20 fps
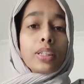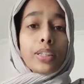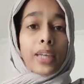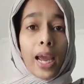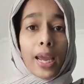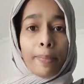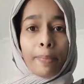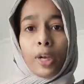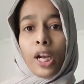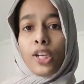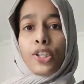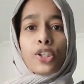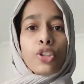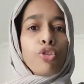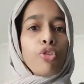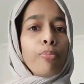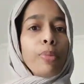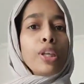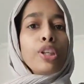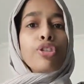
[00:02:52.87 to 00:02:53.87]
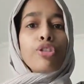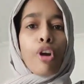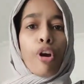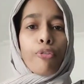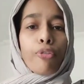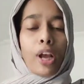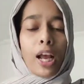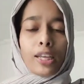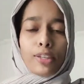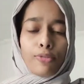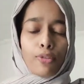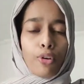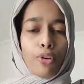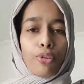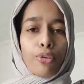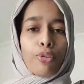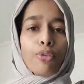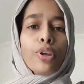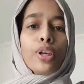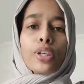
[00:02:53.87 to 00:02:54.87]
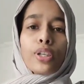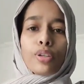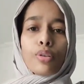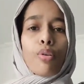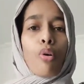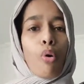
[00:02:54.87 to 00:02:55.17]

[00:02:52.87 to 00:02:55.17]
time-consuming as we all know, it